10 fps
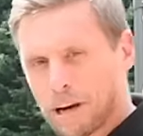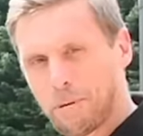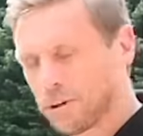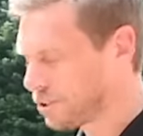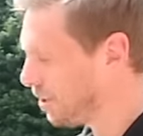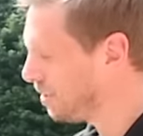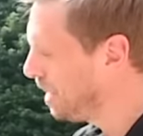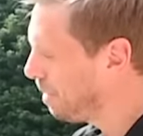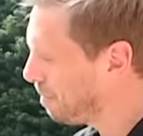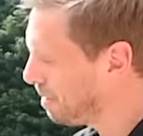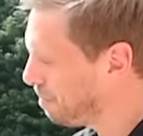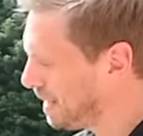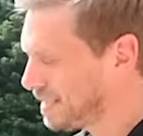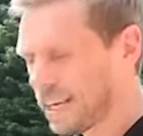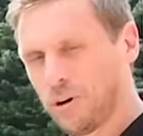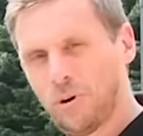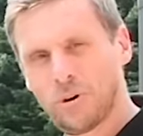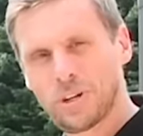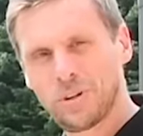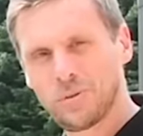our pot on, but it means that
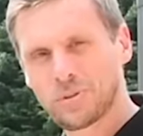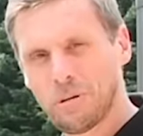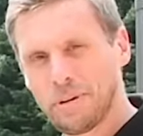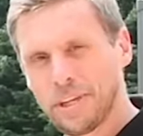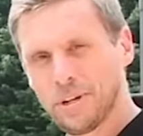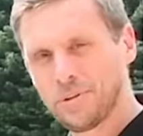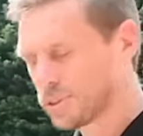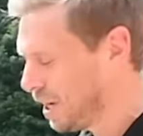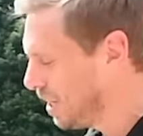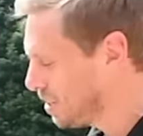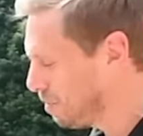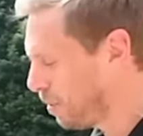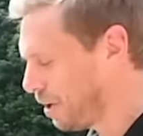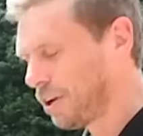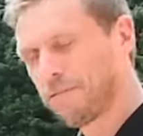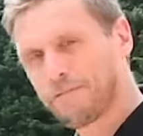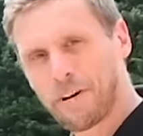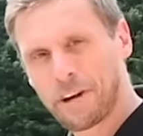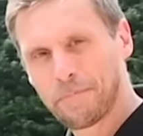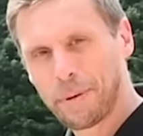hook can also be used to put on a
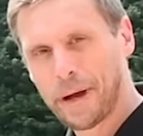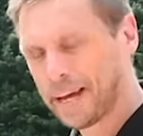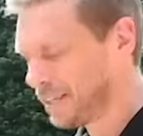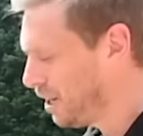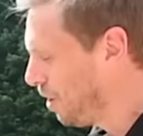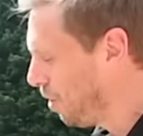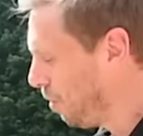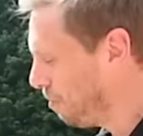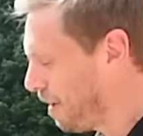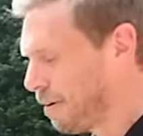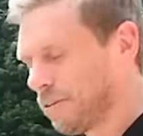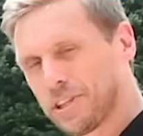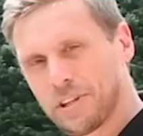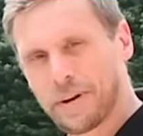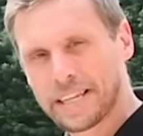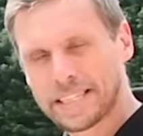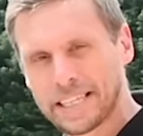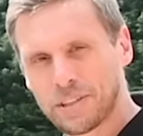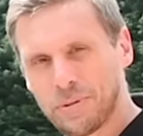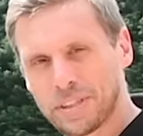frying pan or various other
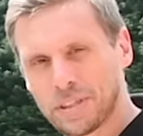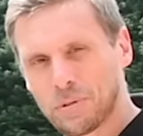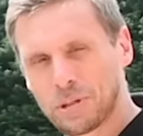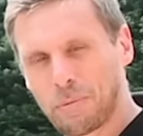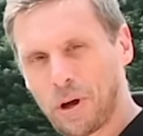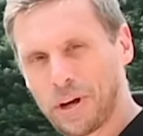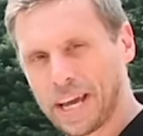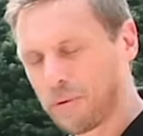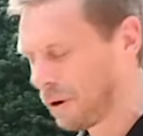accessories that we supply on our